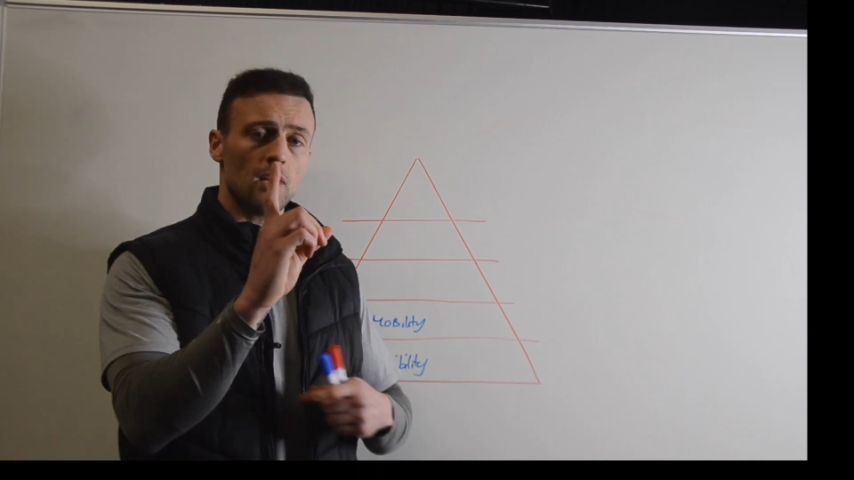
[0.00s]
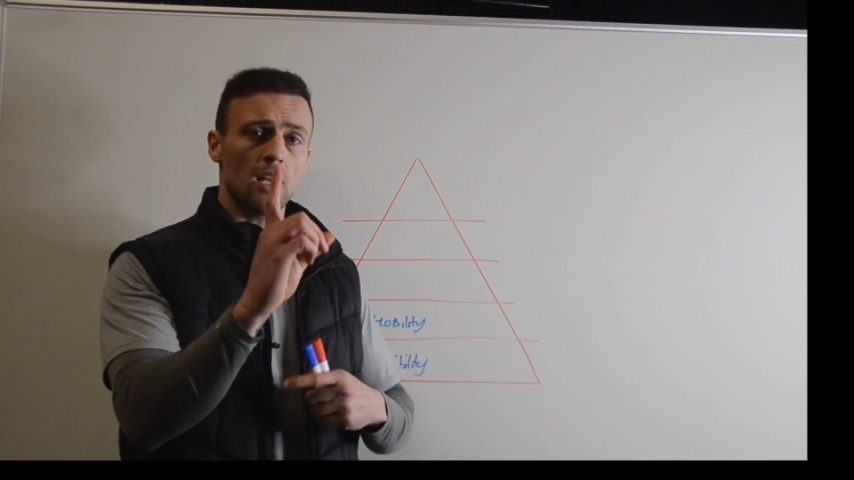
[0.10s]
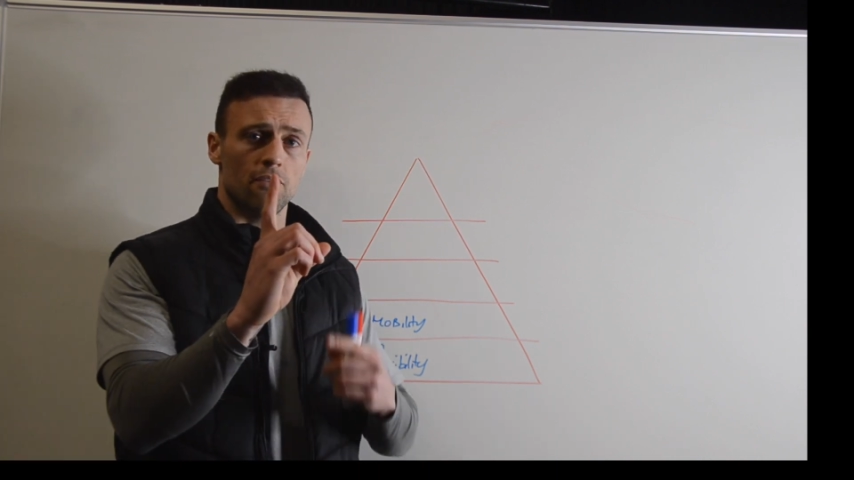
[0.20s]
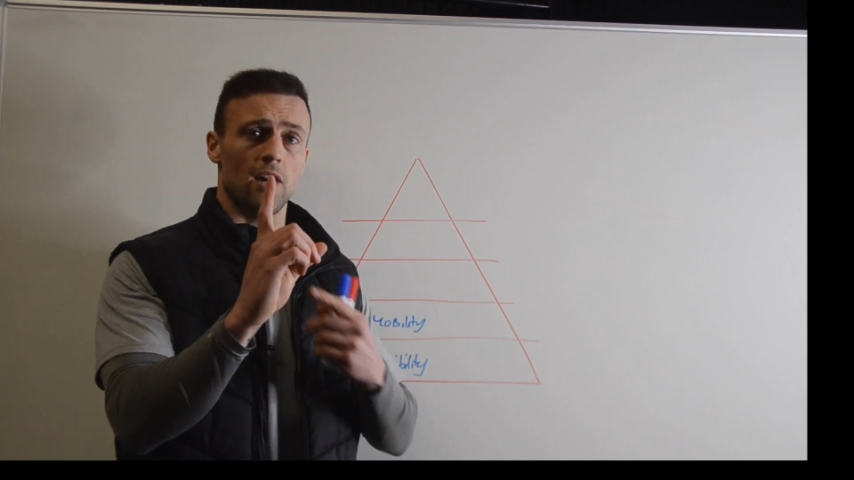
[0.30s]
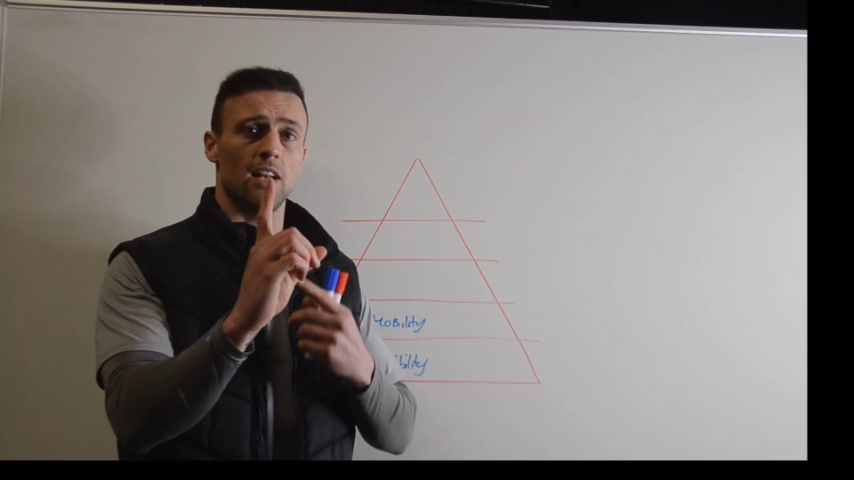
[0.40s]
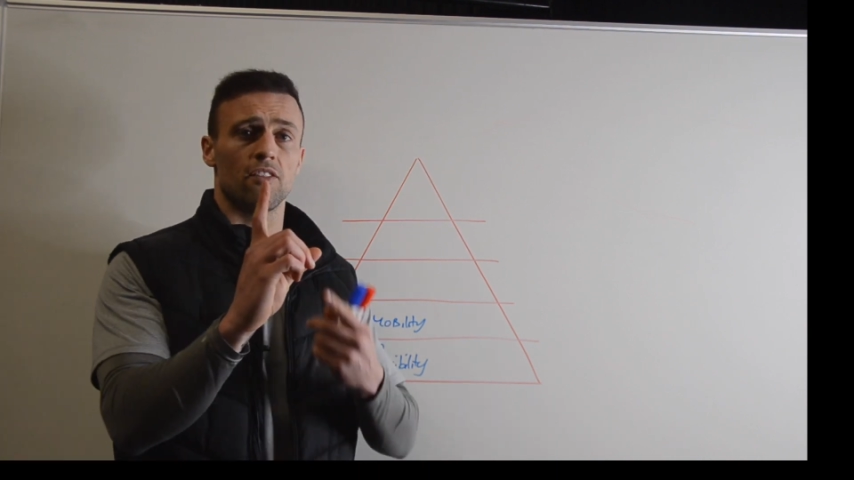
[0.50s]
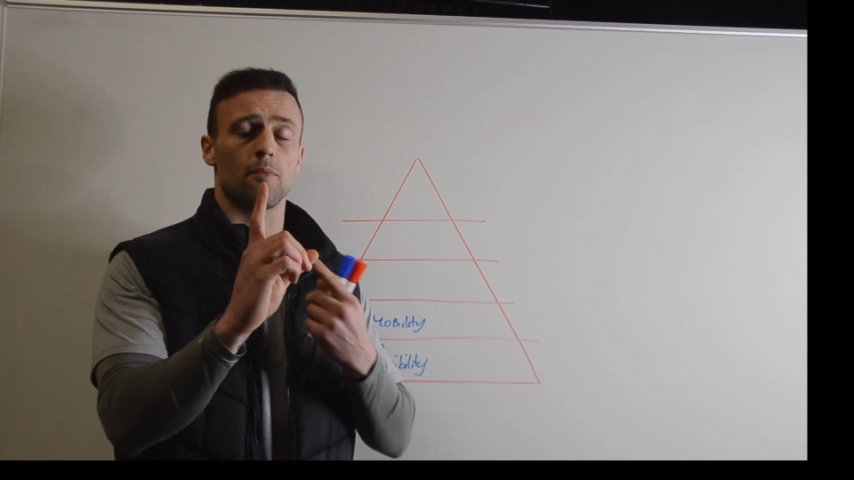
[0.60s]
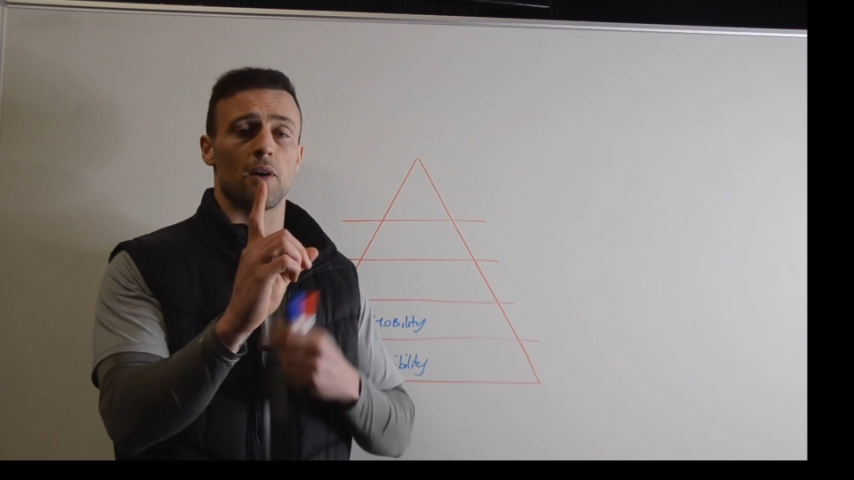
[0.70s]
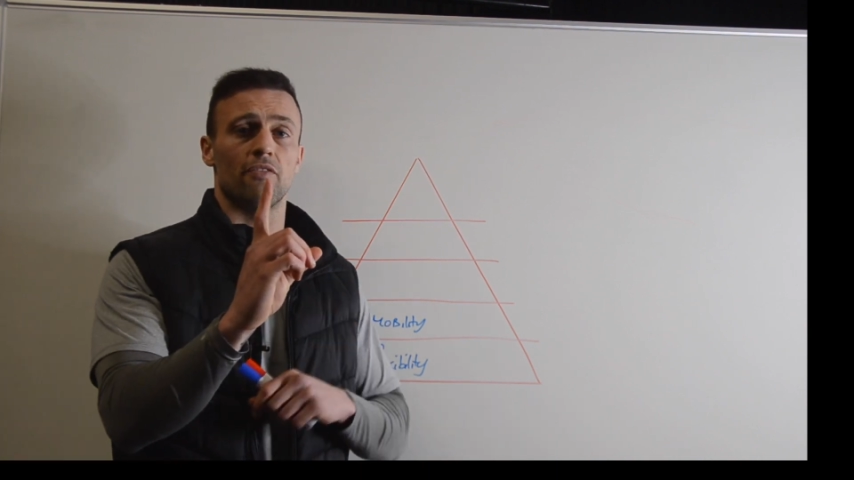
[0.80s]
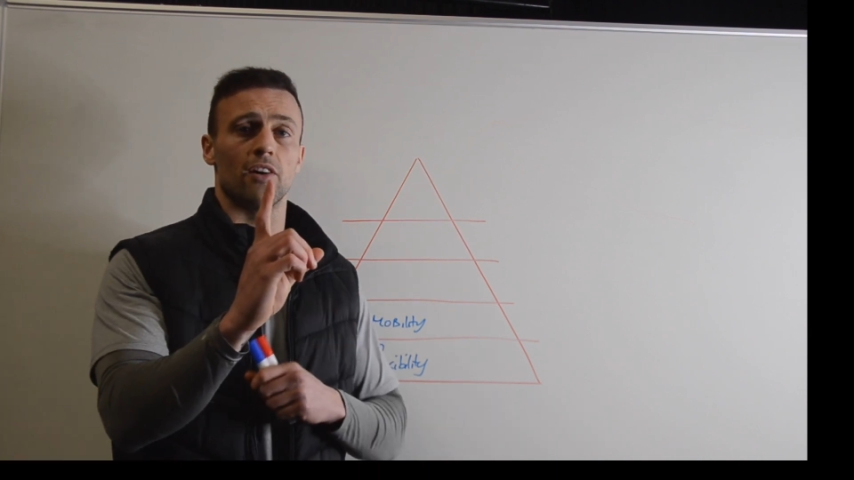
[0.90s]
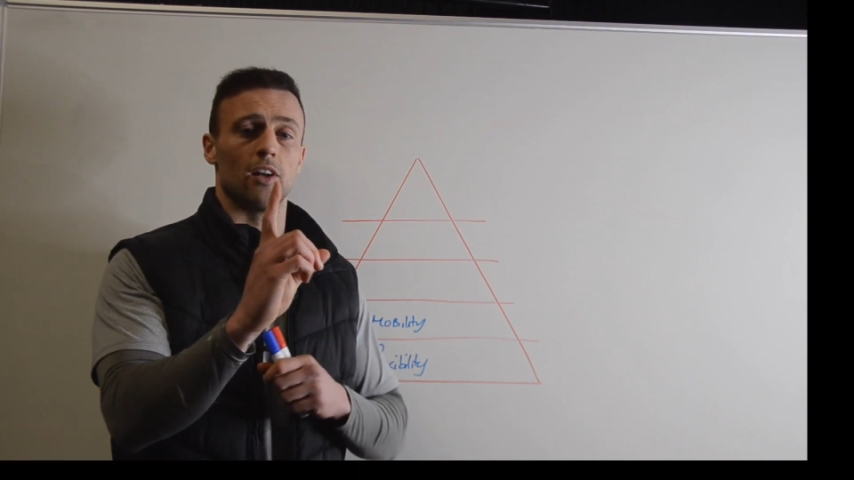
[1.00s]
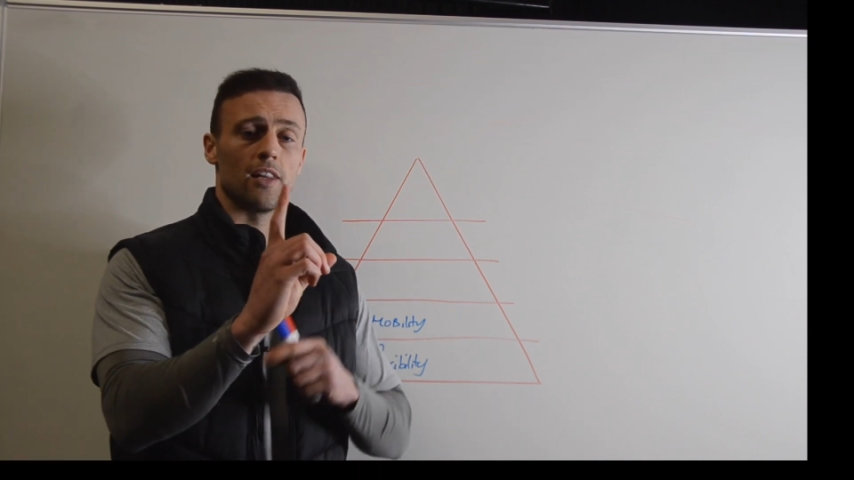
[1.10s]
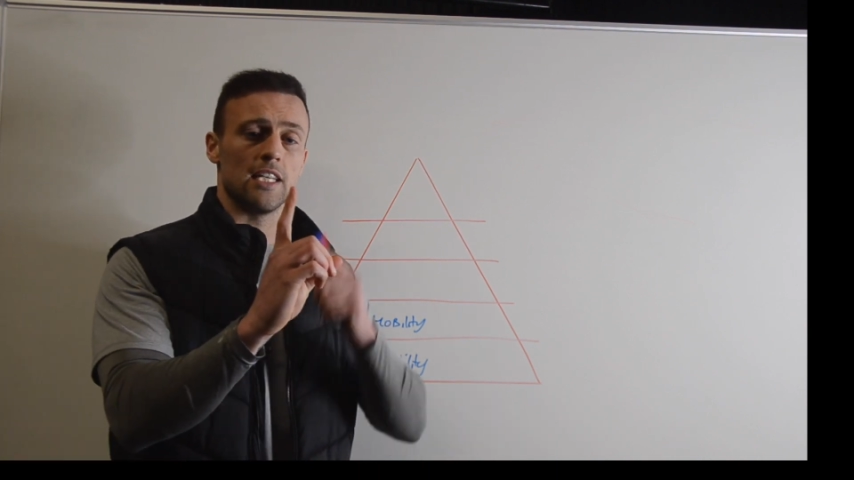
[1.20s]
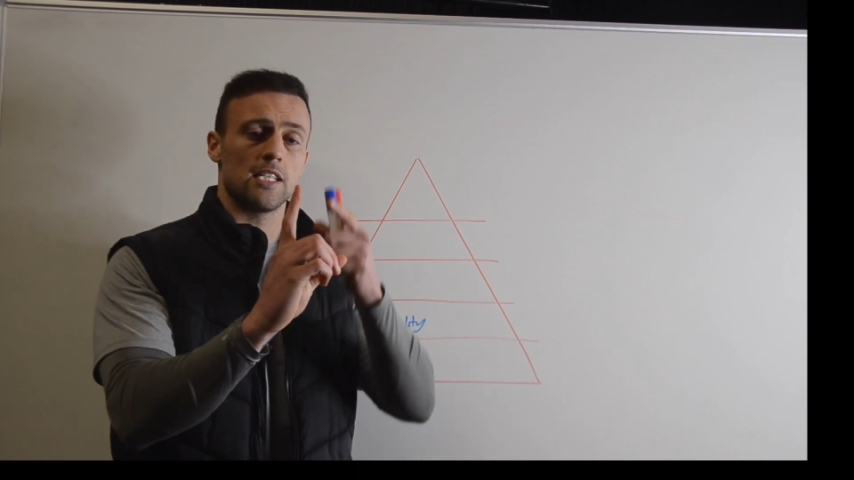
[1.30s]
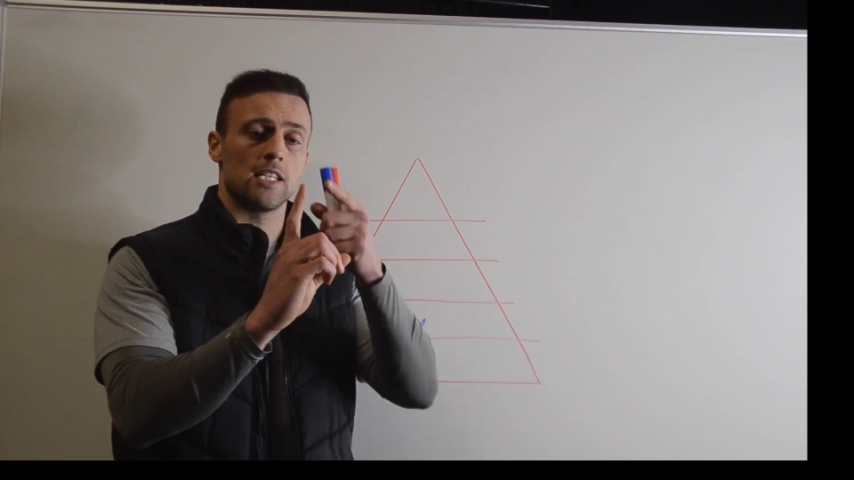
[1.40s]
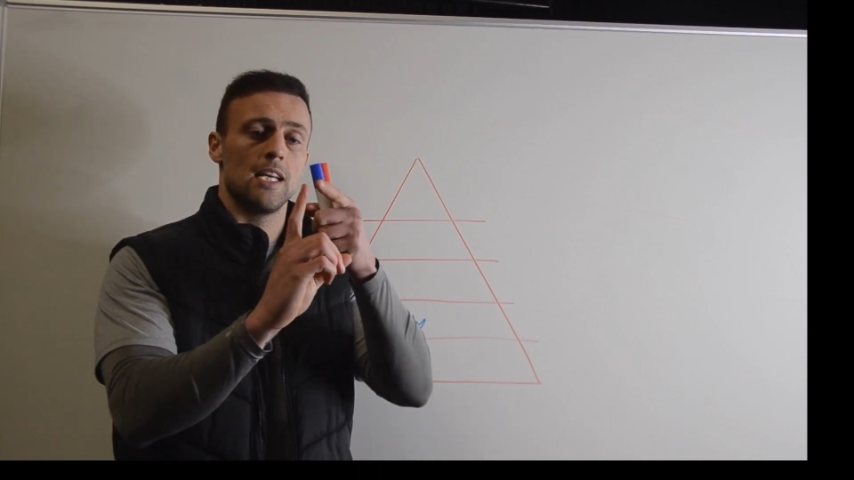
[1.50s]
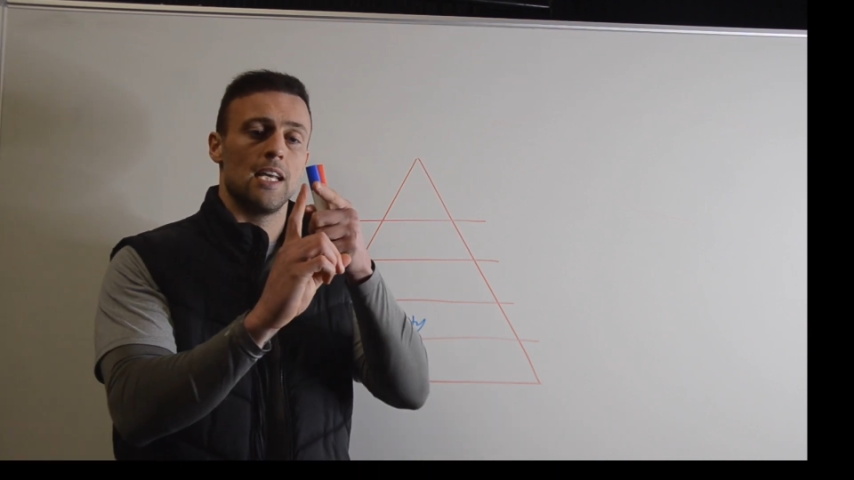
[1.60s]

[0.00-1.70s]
If I lift up my finger like this